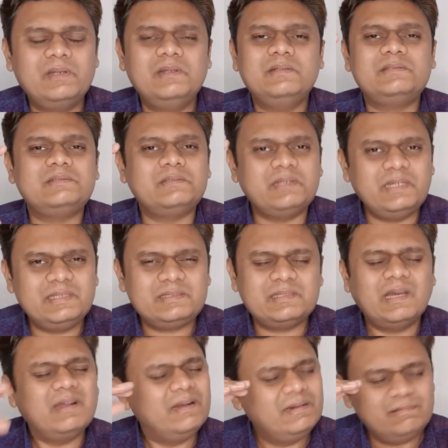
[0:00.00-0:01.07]
It's
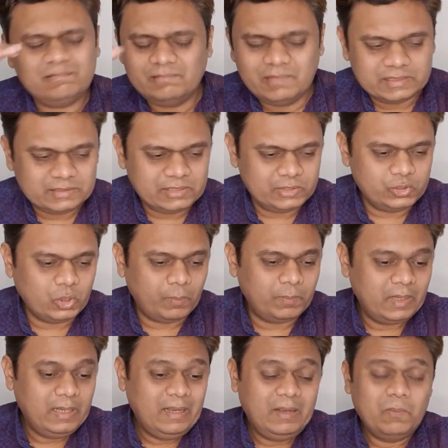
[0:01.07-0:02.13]
3-star. It does the job.
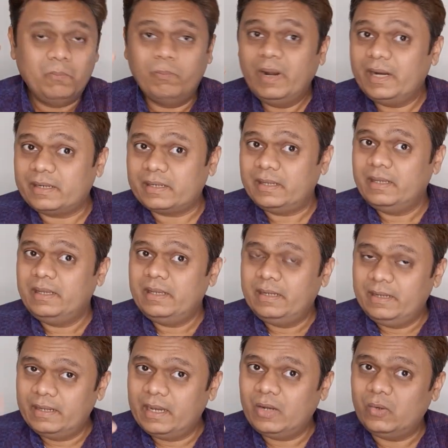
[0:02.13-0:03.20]
But
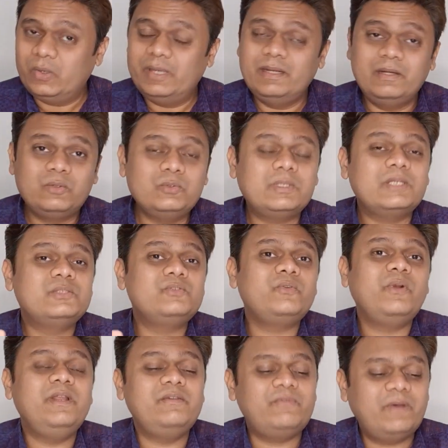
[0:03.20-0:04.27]
now in
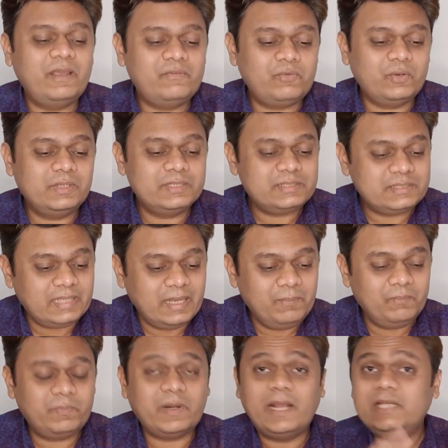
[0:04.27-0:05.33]
2025, for the
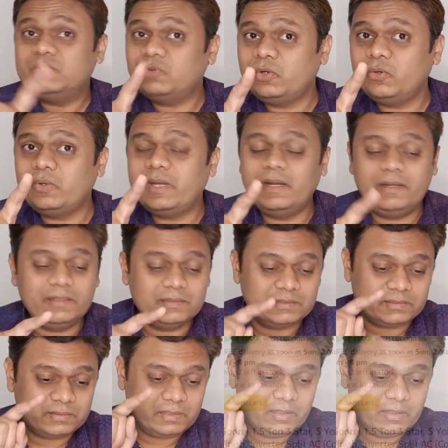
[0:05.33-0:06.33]
same price, what you get is